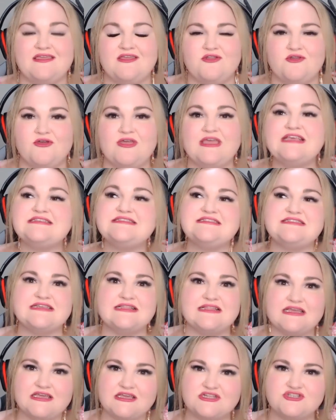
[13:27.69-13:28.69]
You know, he's
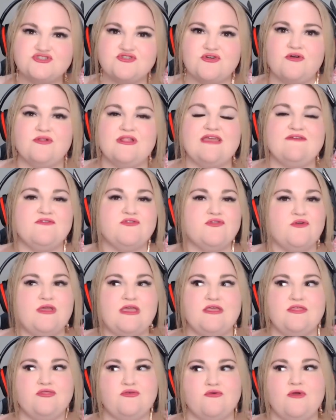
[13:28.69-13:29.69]
still in control, even though
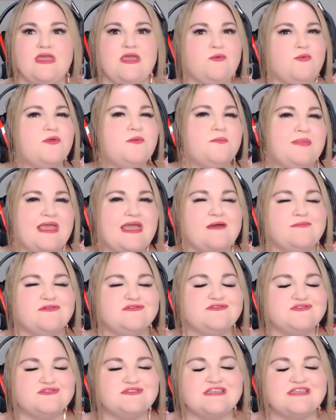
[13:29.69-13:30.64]
he thought he wouldn't be able to.